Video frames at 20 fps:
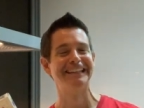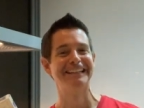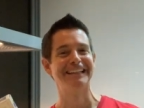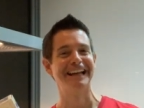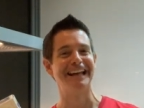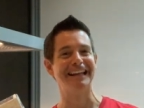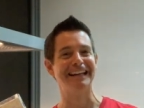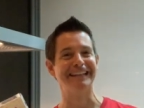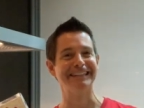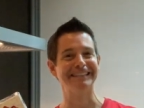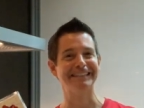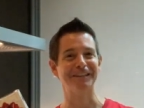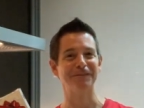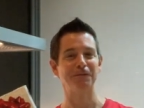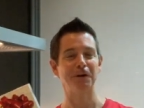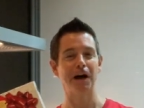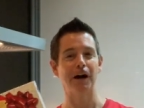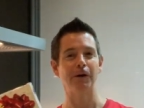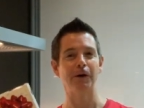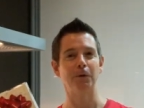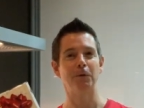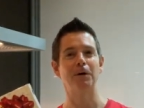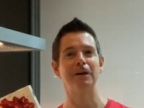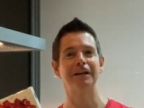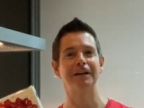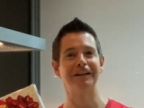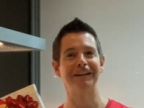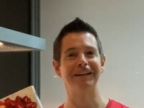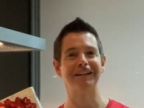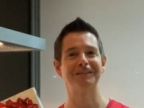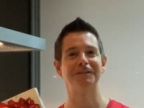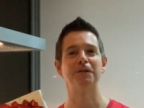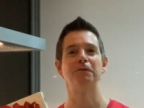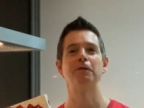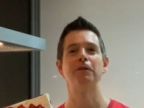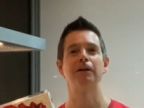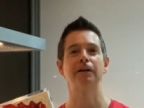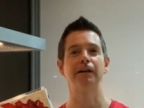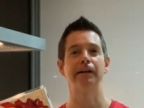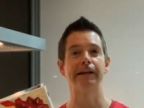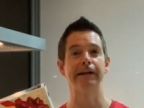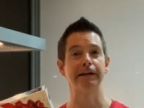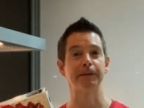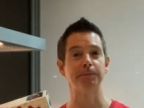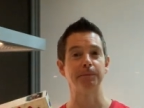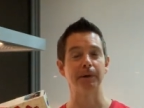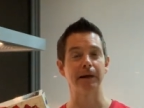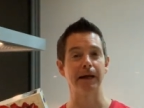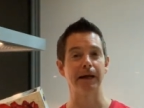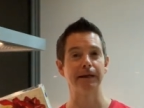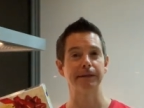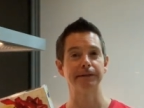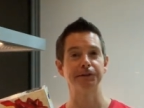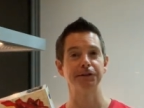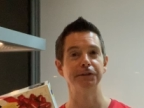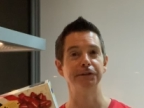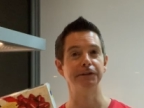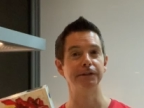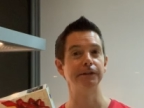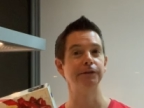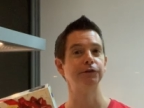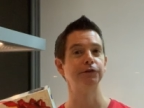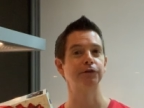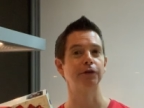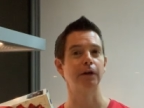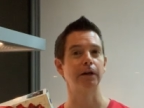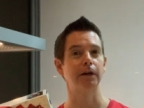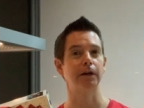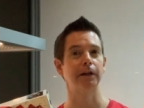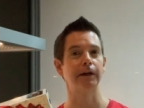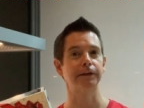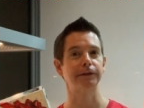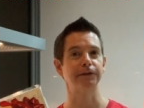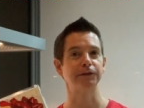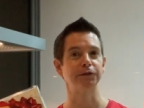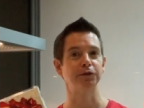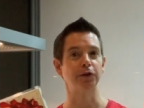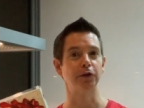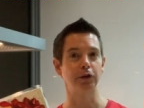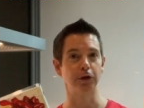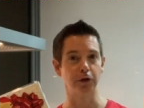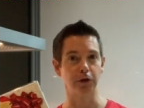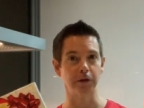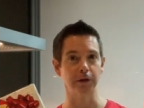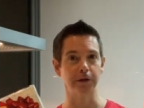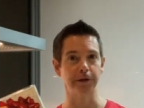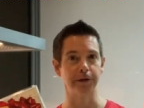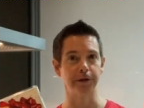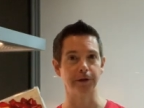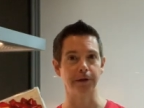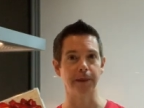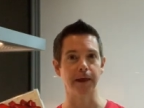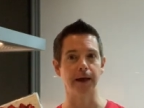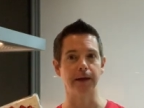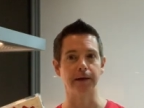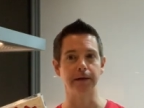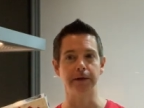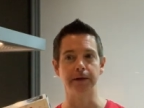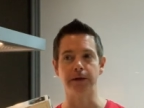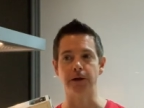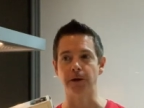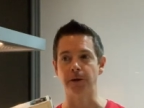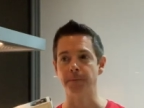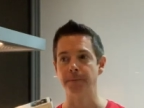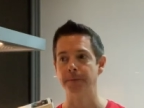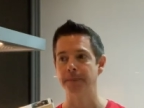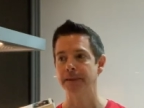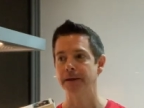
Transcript: and I said, wow, I want to collect, I want to collect. But I actually didn't start collecting till earlier that year.